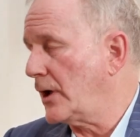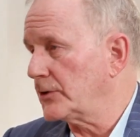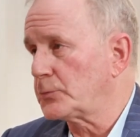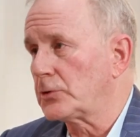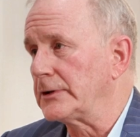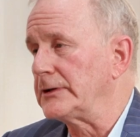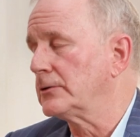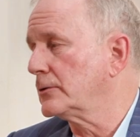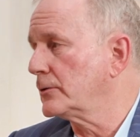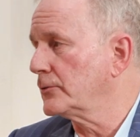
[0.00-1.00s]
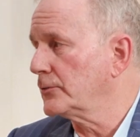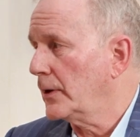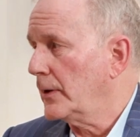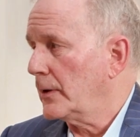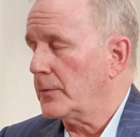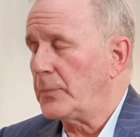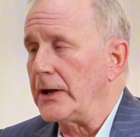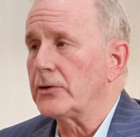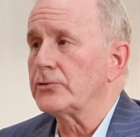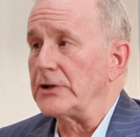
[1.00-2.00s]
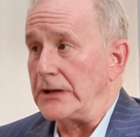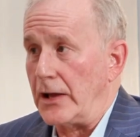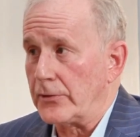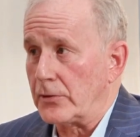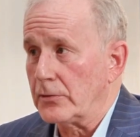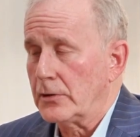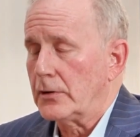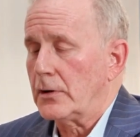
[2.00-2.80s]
hospital leaders, payers together,